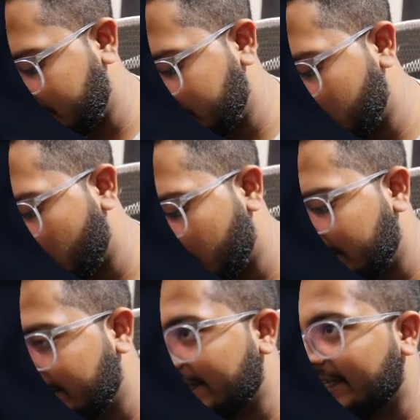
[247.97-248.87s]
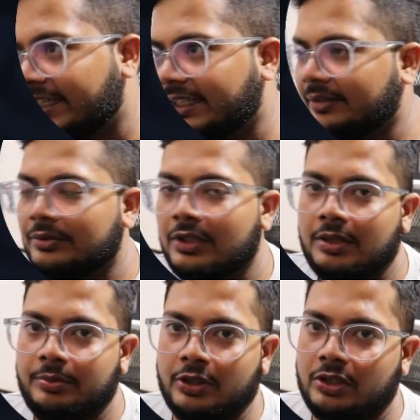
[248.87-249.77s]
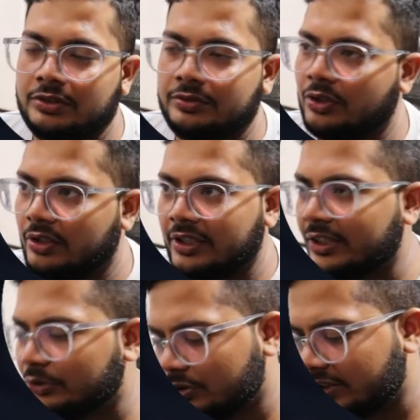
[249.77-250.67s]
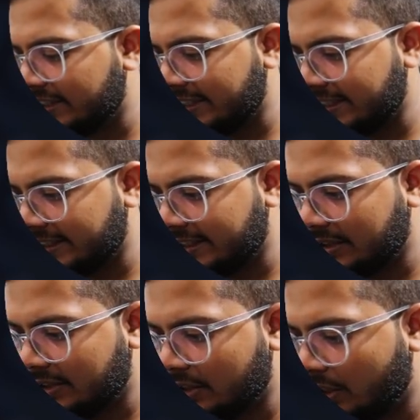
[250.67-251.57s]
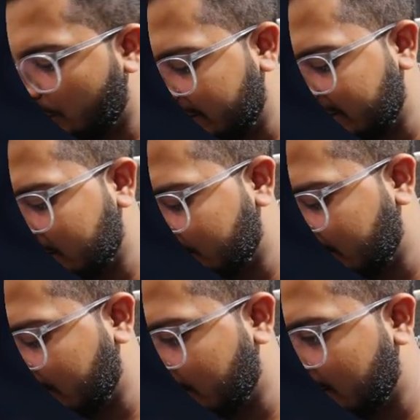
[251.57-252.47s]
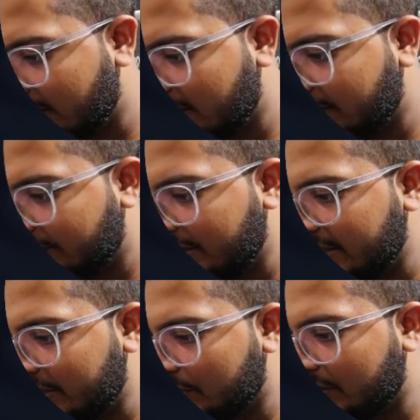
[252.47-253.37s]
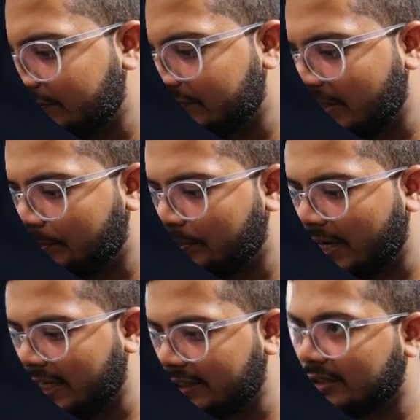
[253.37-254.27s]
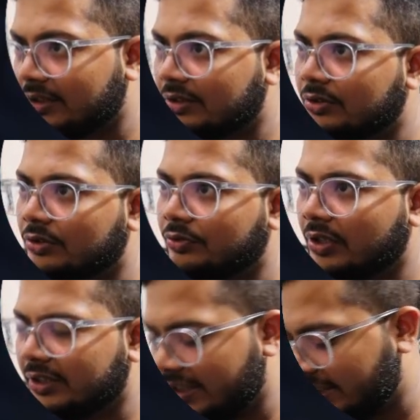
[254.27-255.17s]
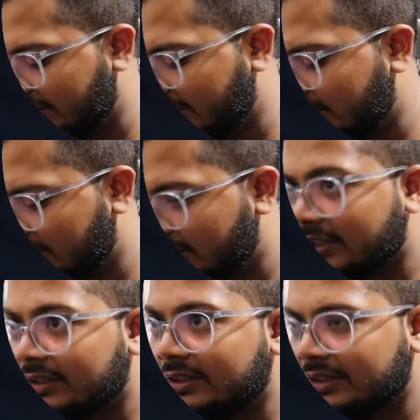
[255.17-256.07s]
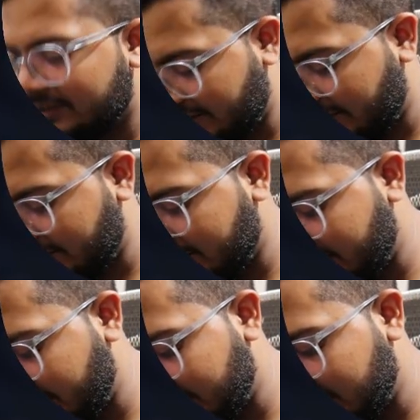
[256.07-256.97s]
colon 80, because we already use 8080. Now what else we need? We need to give the path. So for that, this, and then